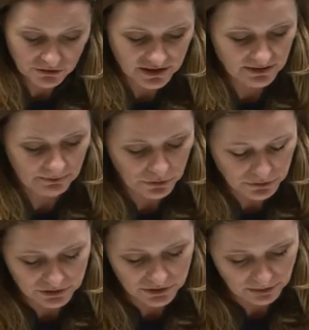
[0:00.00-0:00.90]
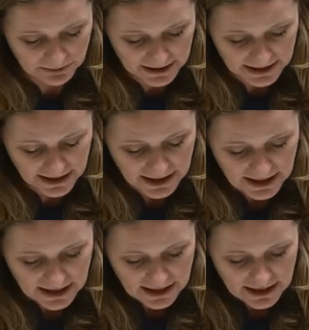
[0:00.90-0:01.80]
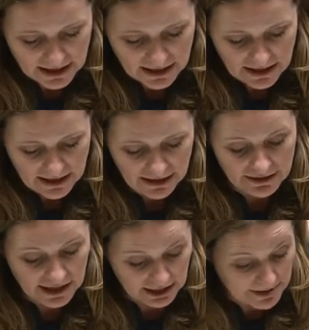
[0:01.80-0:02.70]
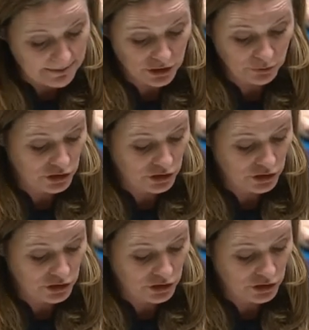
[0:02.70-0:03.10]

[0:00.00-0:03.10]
on this important topic and their commitment to